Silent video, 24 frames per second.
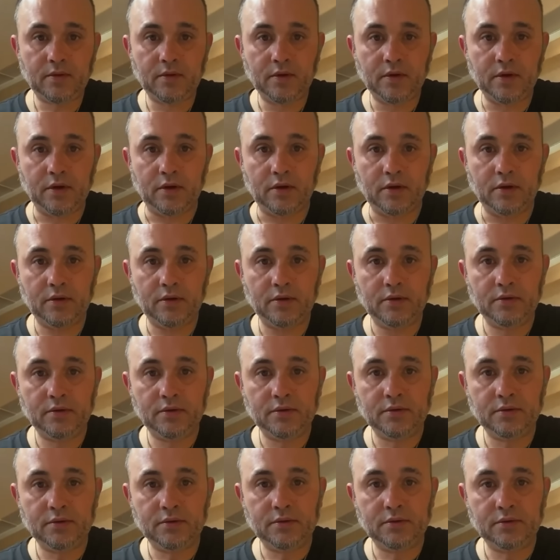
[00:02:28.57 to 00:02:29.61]
Look at that.
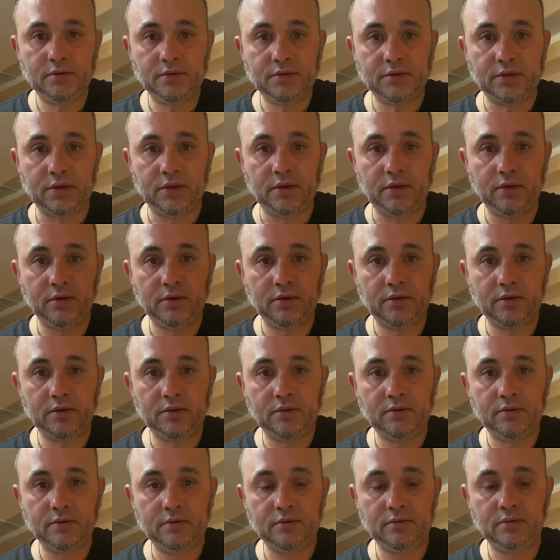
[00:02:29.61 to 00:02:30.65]
See?
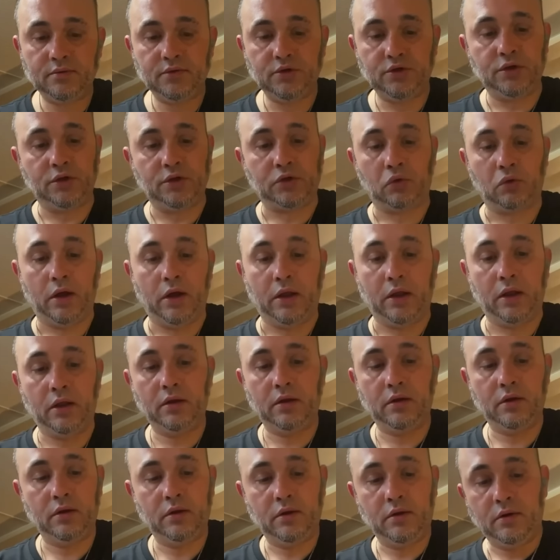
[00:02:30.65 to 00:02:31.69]
Just right.
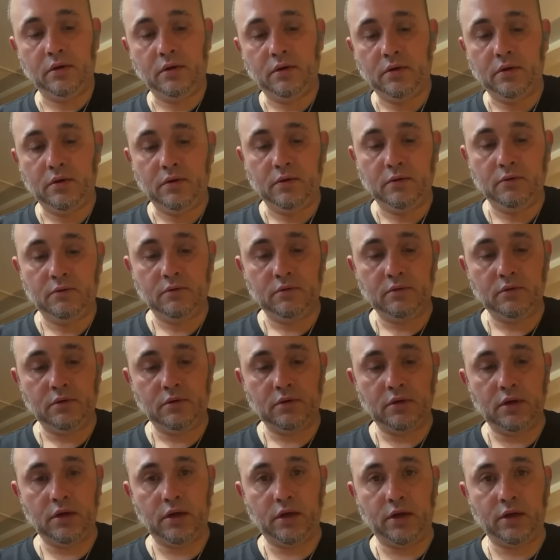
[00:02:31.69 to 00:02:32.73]

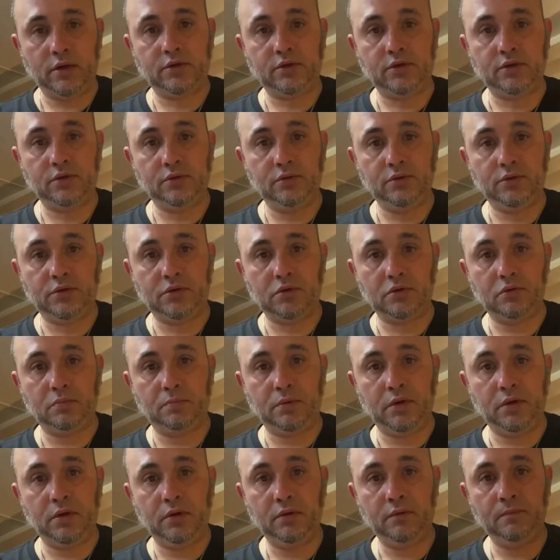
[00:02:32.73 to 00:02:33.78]
Not too
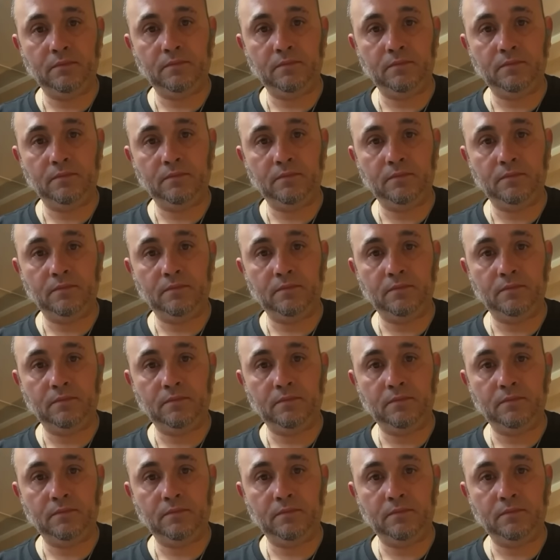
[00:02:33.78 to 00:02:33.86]
soupy.